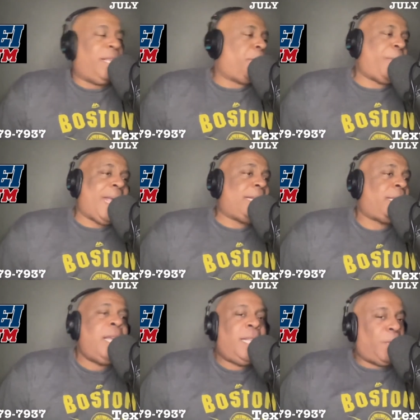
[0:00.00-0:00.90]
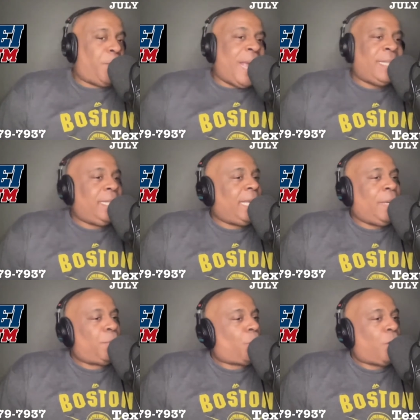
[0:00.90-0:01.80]
Their passing
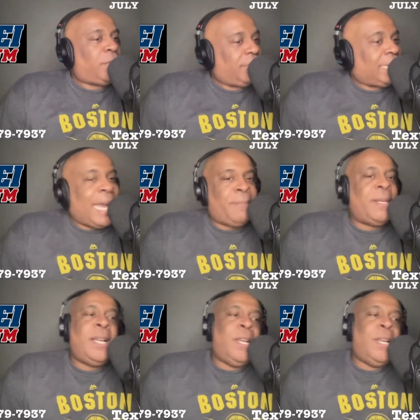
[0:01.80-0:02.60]
game is hard to stop.